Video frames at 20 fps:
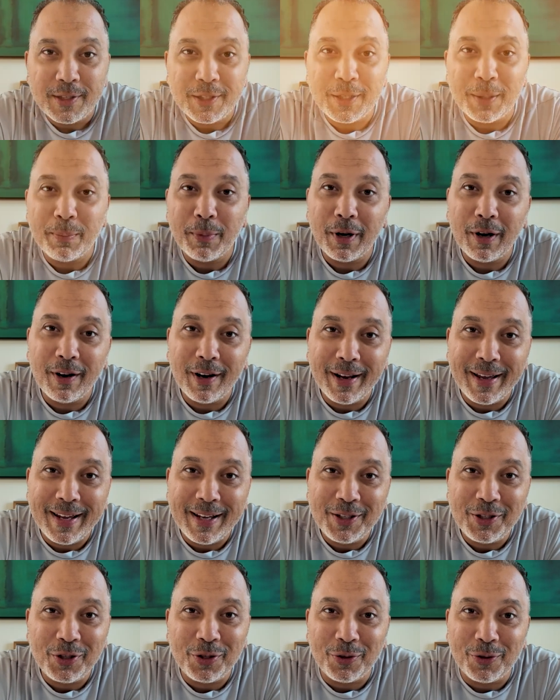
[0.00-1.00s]

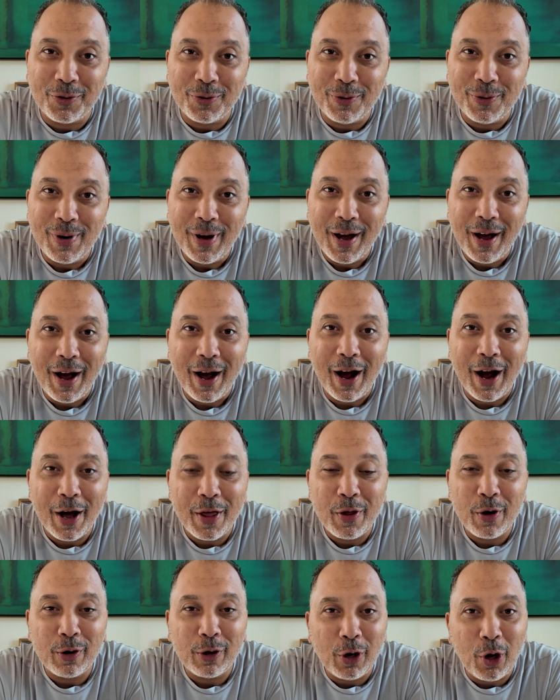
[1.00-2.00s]
Similarly to
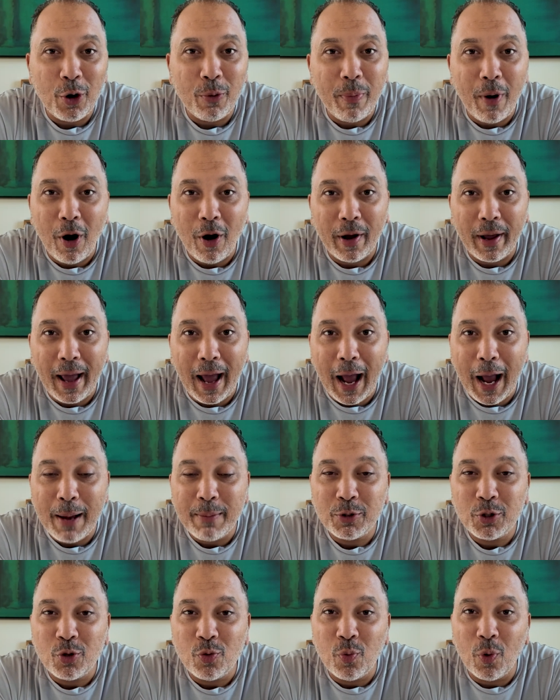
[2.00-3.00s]
other low ball
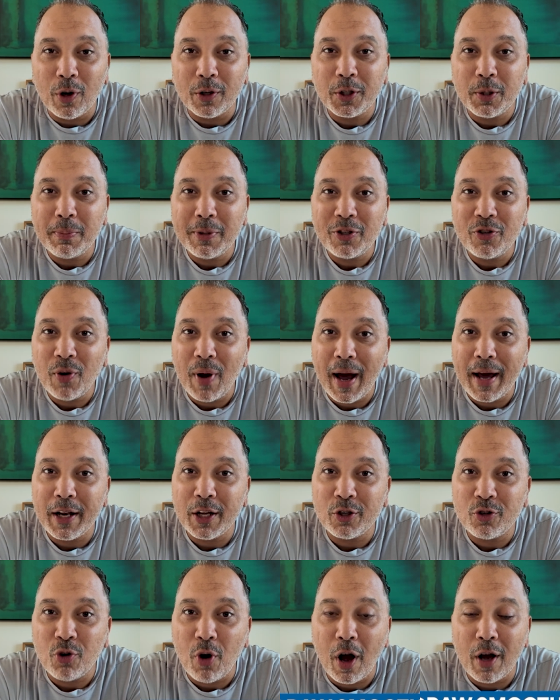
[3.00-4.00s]
games, you want to be trying
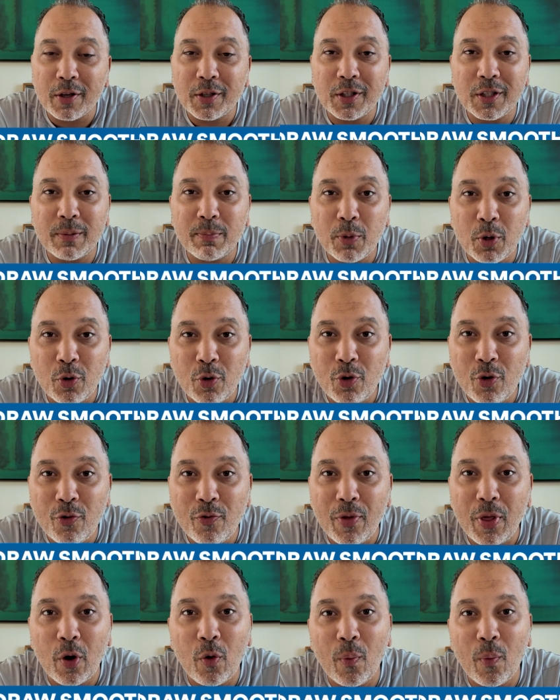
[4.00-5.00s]
to draw smooth